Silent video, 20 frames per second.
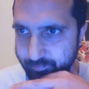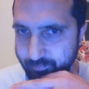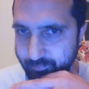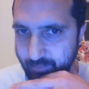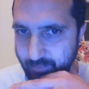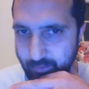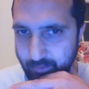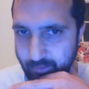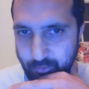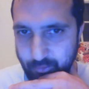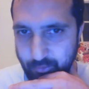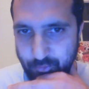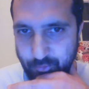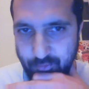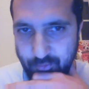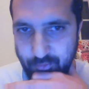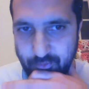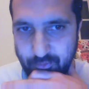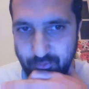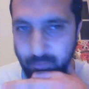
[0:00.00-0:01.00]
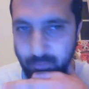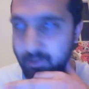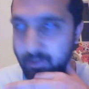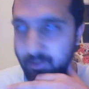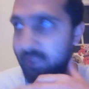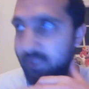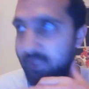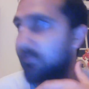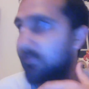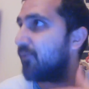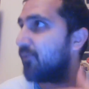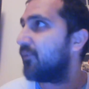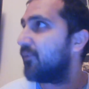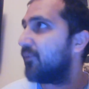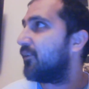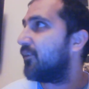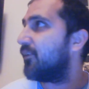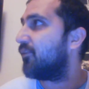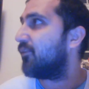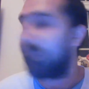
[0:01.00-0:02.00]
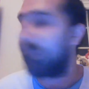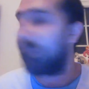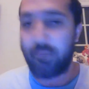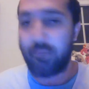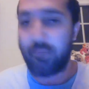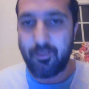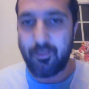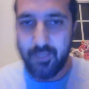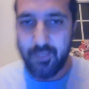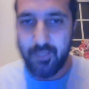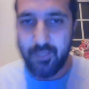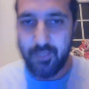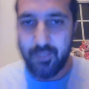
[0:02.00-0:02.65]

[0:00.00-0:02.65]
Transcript: not sure if God would hear me or this is my prayer, but